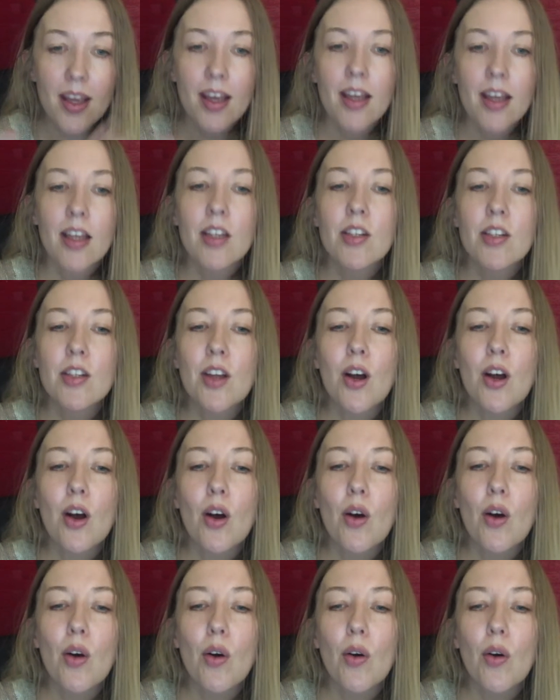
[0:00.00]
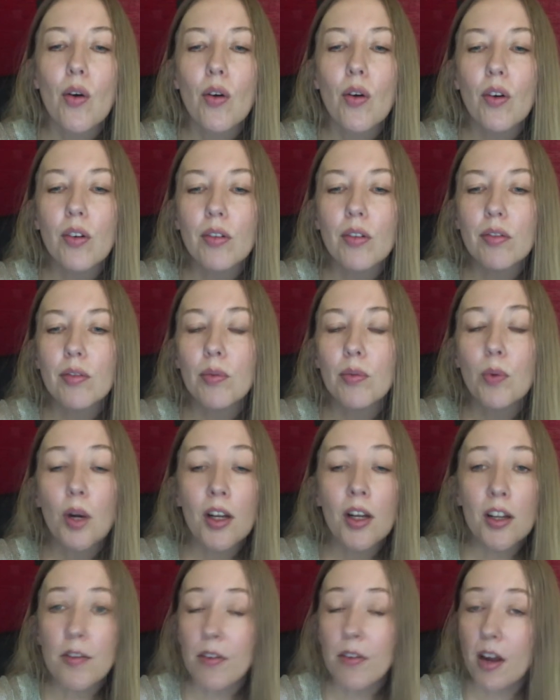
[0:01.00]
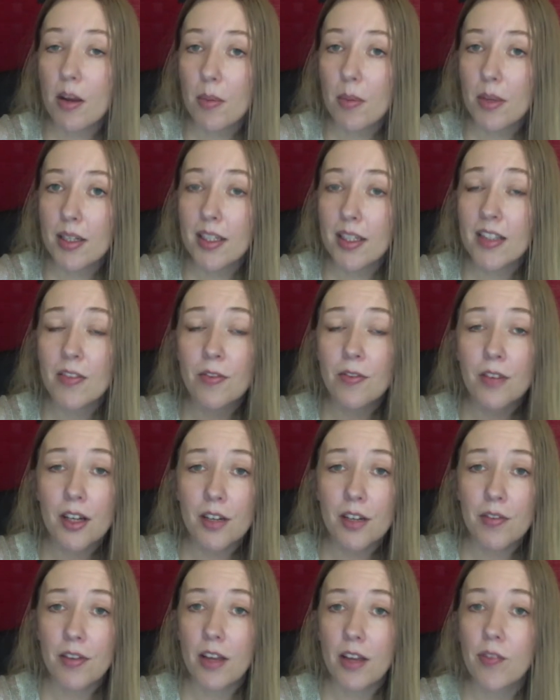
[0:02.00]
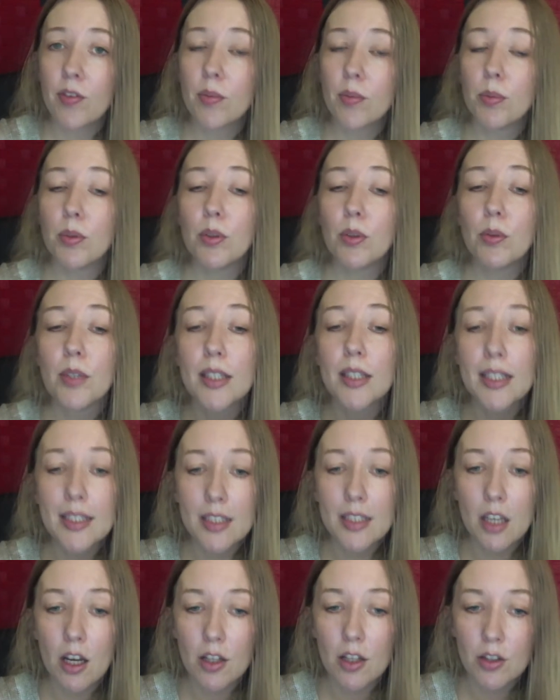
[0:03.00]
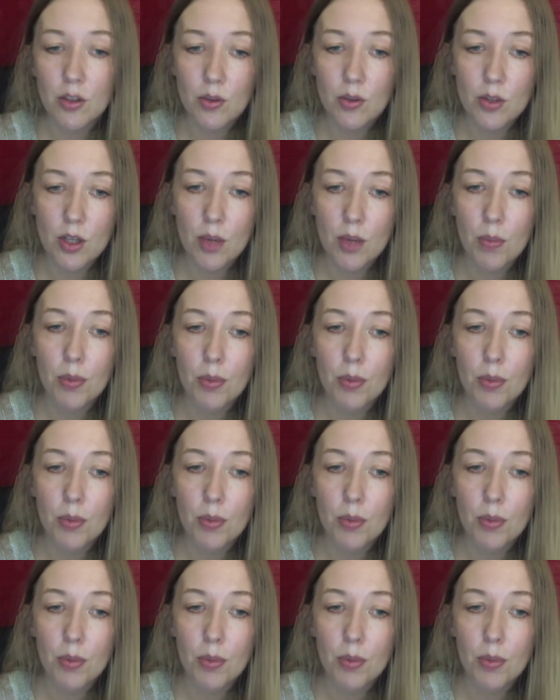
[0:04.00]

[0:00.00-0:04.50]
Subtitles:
So work environment is very favorable when this card shows up.